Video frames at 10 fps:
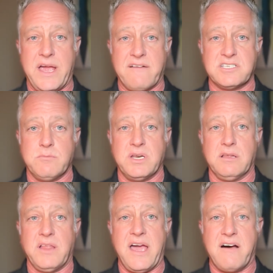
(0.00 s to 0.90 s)
have somebody
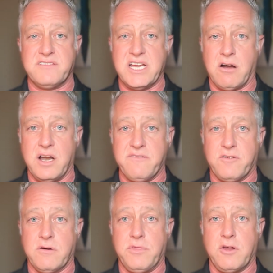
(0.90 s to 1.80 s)
lay off dairy
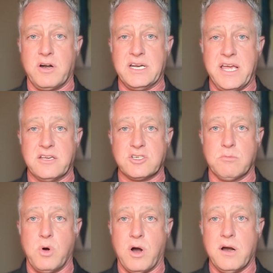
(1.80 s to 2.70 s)
for 30 days
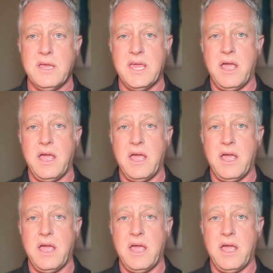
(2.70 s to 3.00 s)
or more